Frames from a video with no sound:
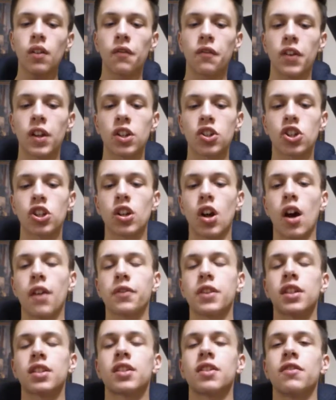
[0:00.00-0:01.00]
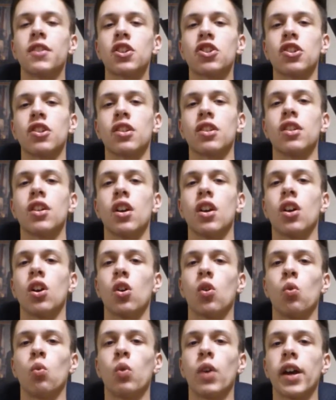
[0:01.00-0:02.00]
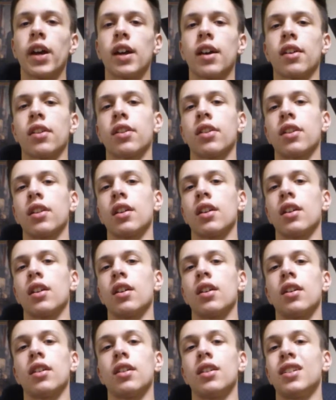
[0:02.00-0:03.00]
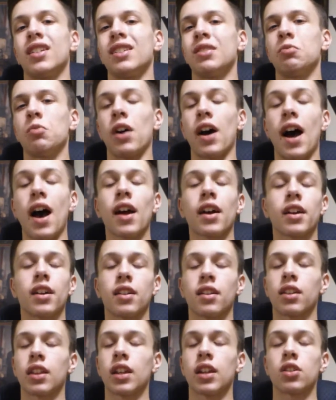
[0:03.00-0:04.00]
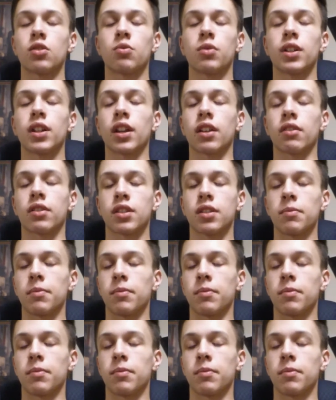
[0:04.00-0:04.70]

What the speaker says: Finishing off this division with what I think is ridiculous.